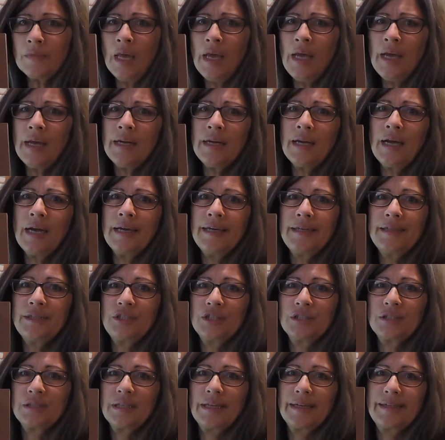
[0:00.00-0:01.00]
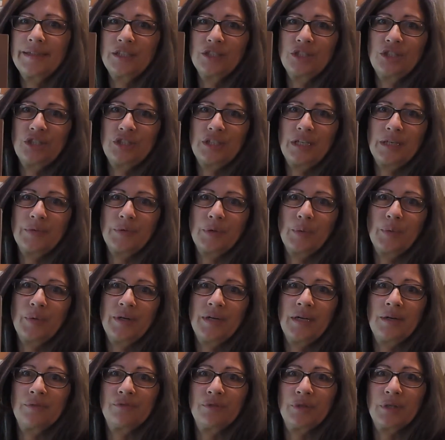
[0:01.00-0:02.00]
and I just like to share it
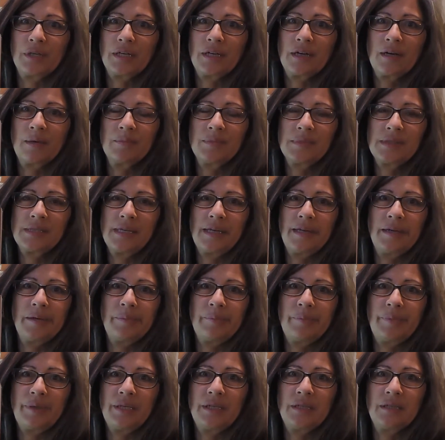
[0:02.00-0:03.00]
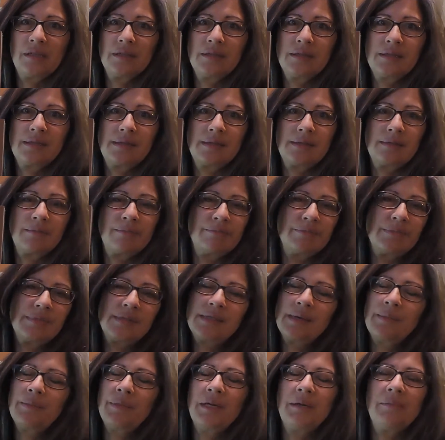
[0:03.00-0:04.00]
whenever it comes in because
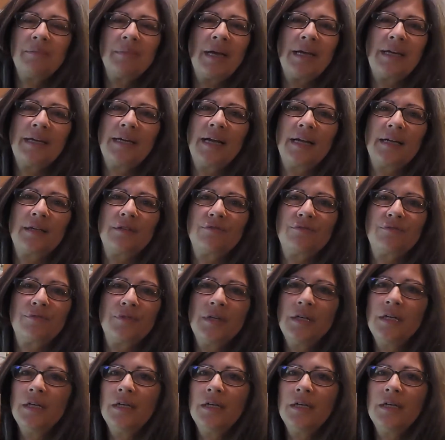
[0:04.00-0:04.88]
somebody might not have